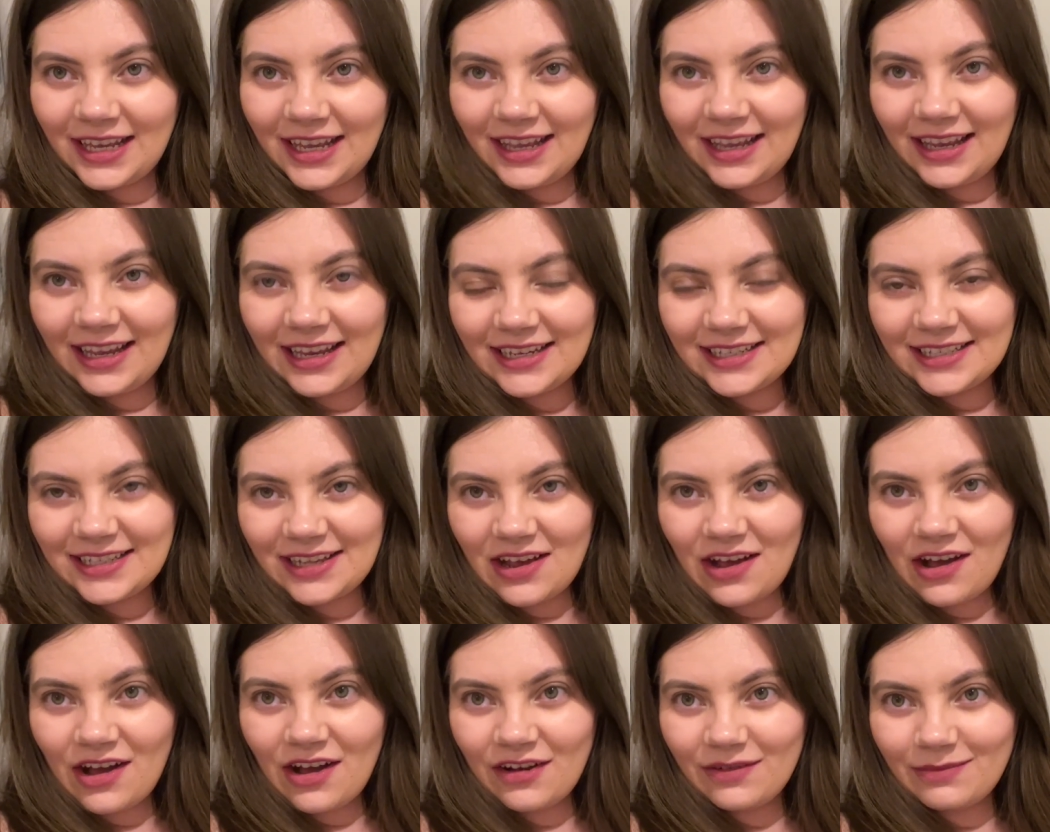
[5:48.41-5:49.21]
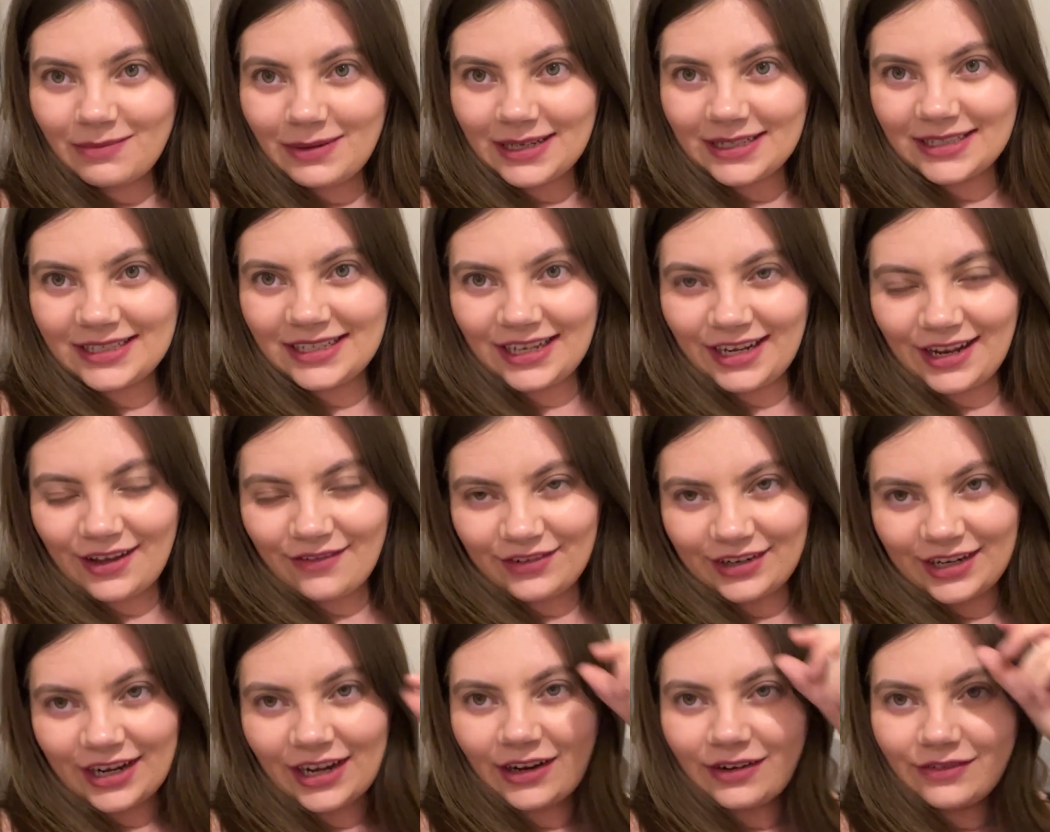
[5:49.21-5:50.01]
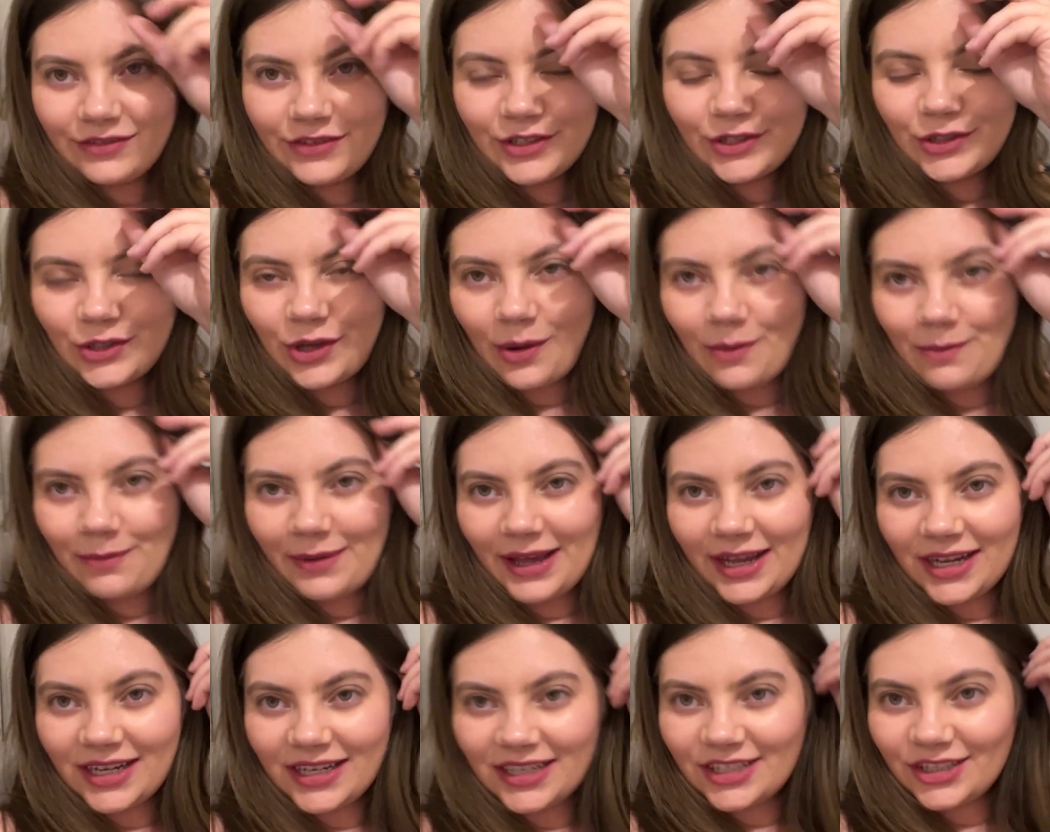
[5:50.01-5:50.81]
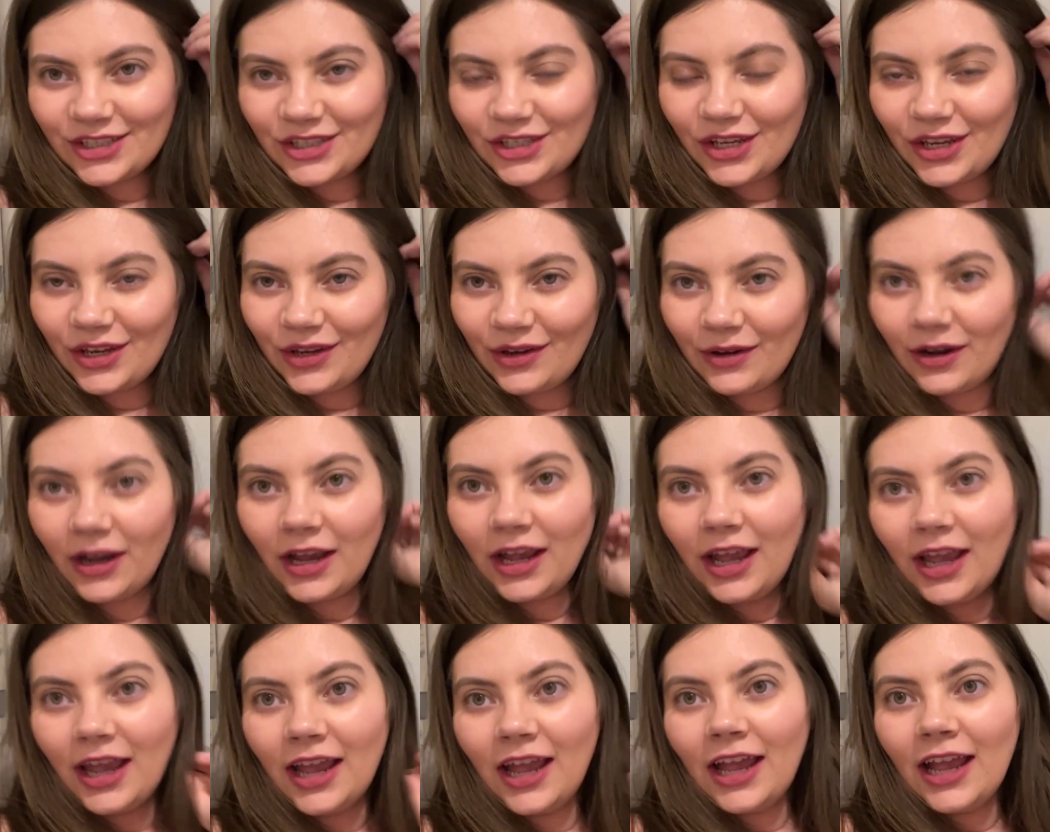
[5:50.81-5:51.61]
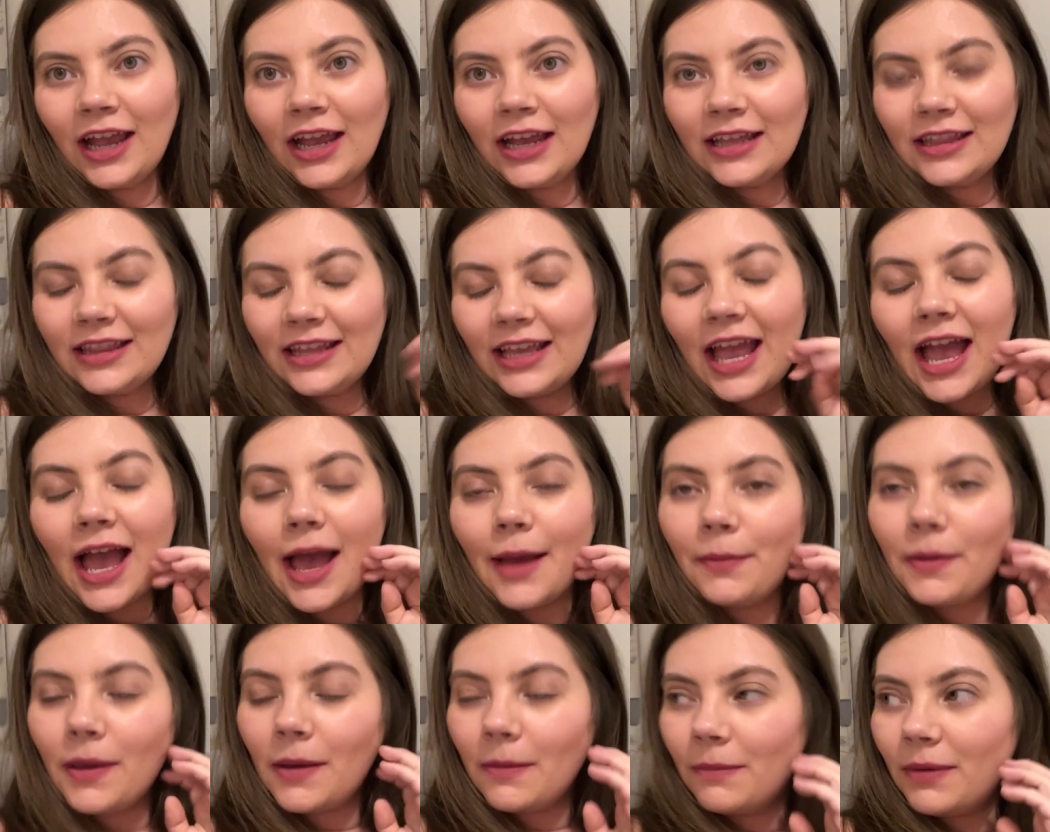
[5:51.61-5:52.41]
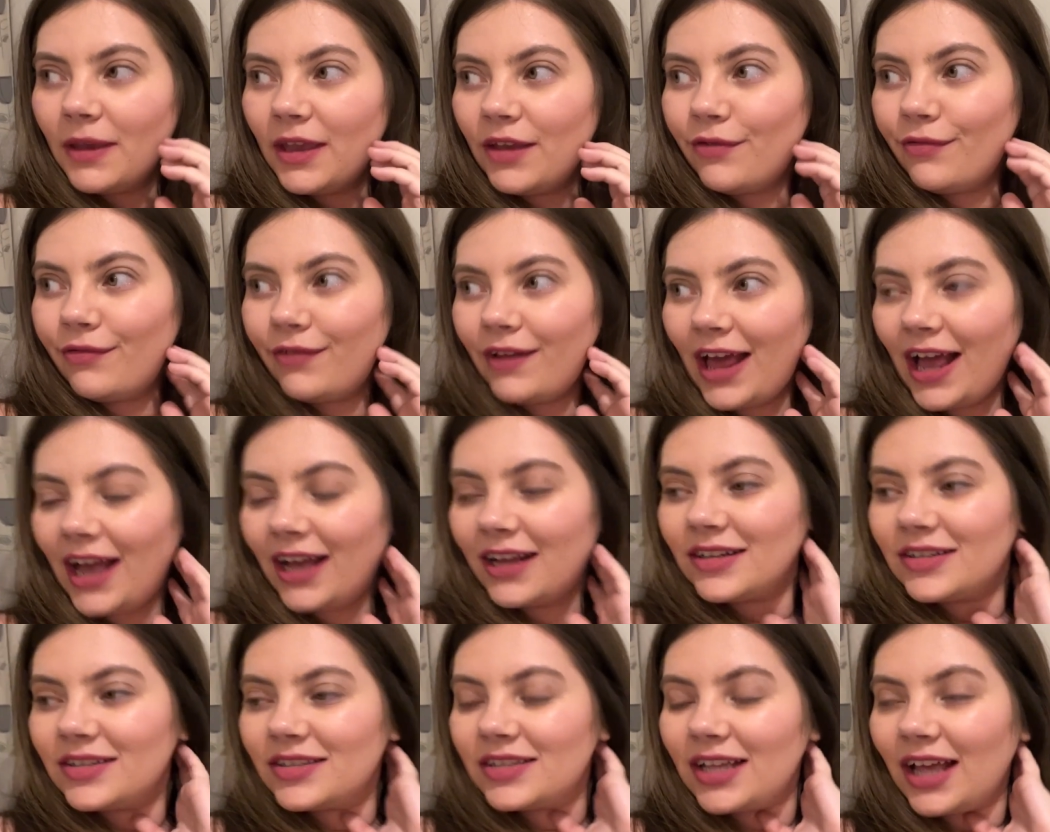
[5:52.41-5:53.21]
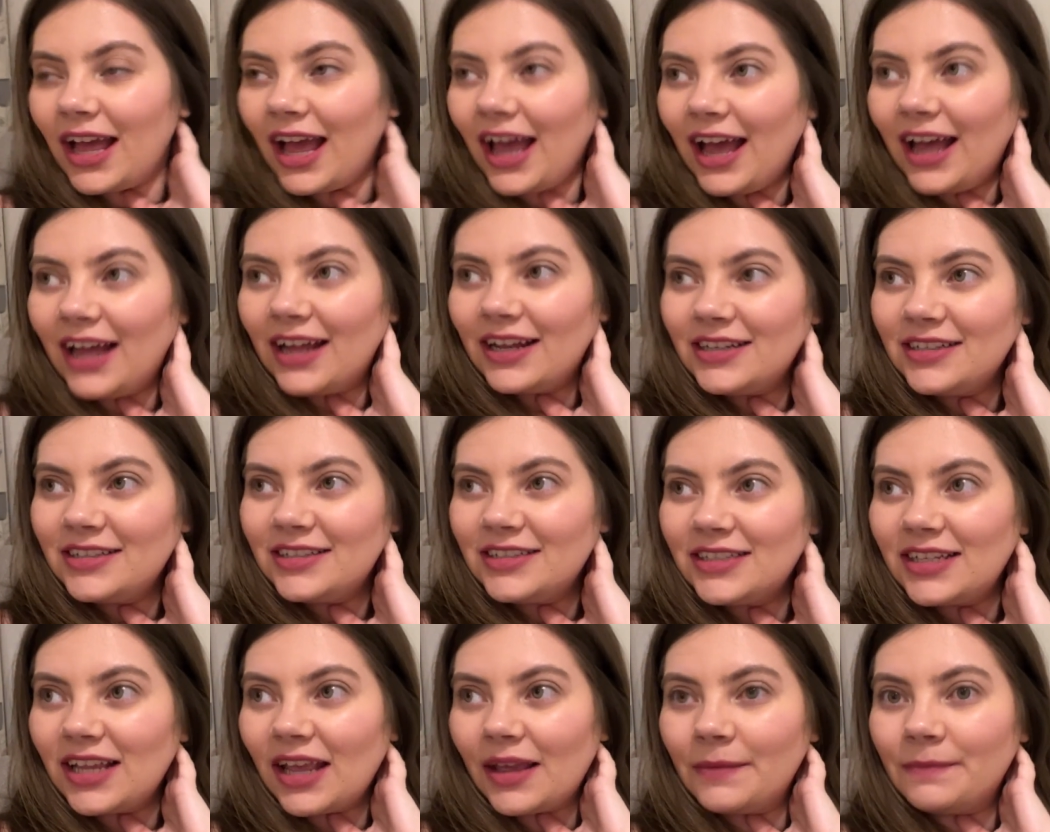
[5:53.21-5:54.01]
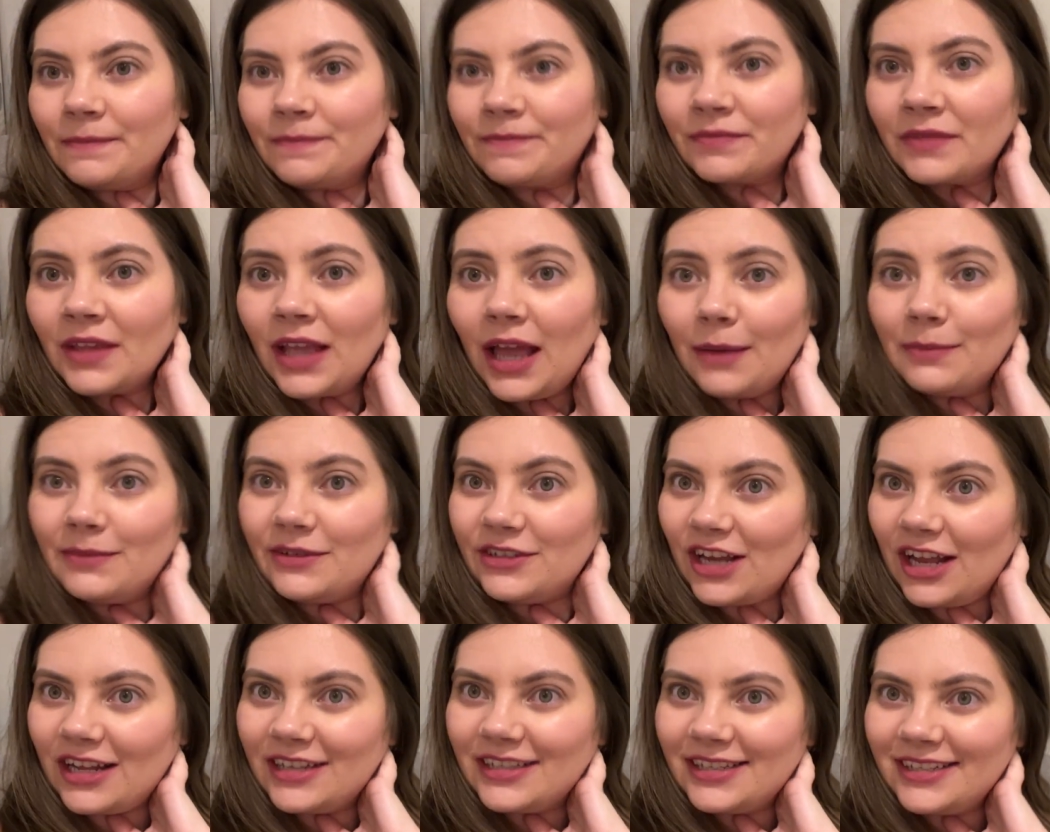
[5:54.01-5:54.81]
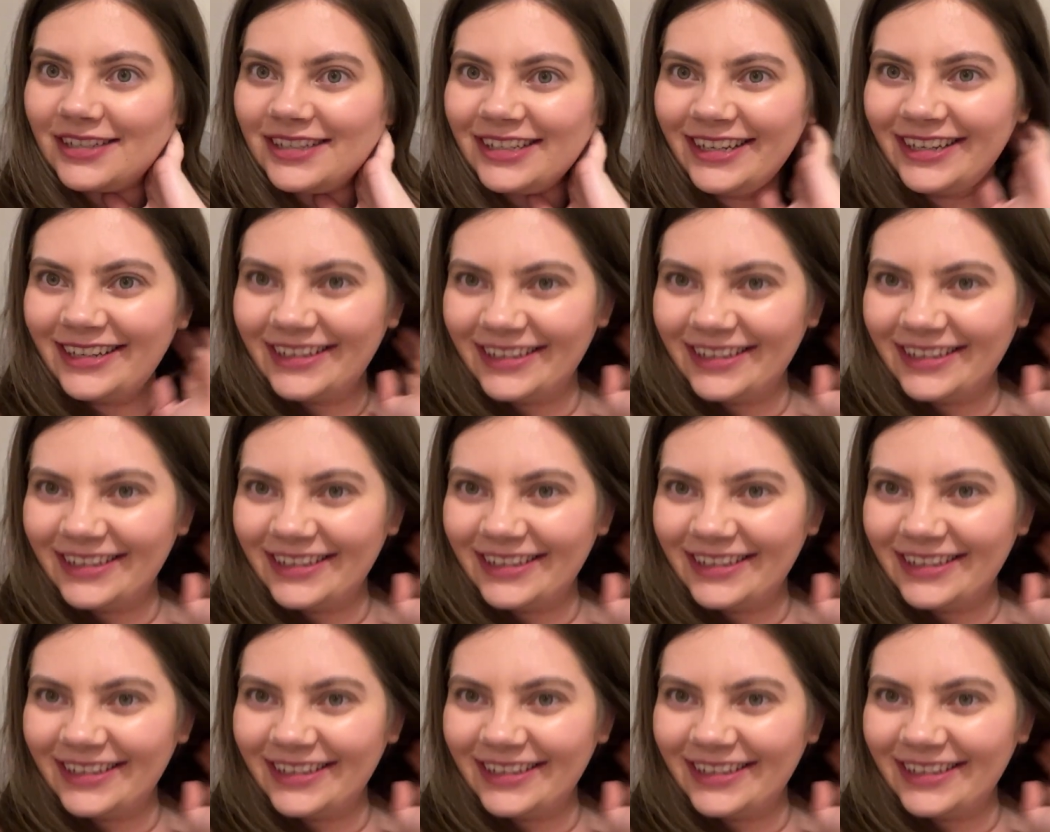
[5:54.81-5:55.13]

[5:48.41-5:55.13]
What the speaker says: It is 11:30 and I've just got back to the Airbnb flat and I'm shattered.